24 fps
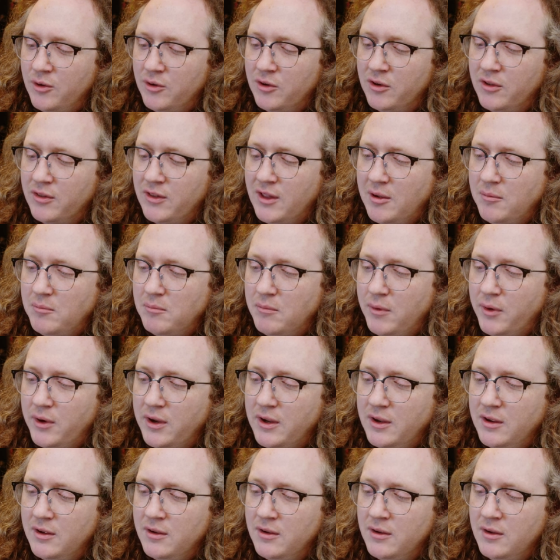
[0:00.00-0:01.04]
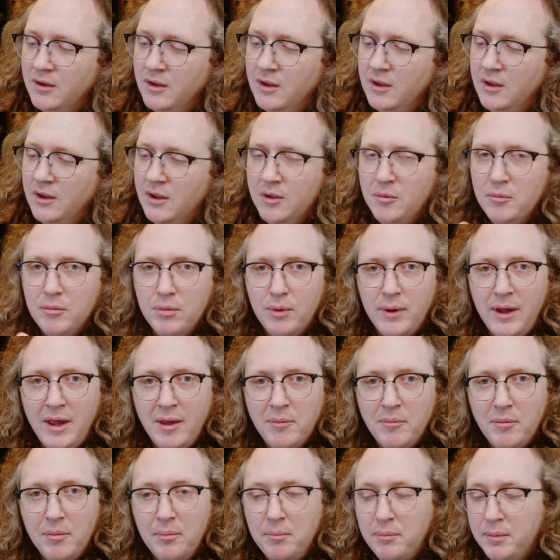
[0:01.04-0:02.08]
on that mic
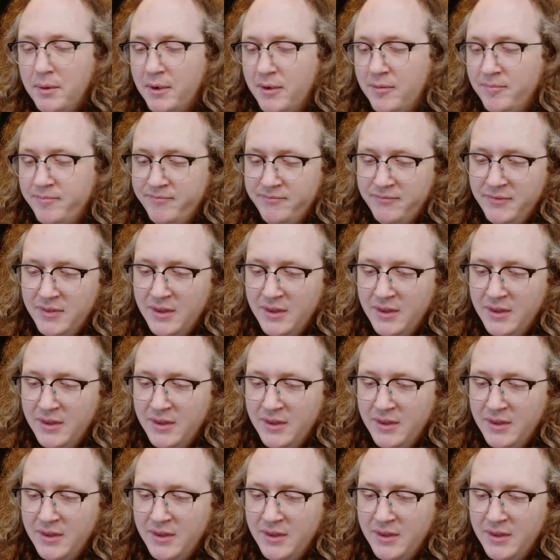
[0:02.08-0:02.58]
preamp, but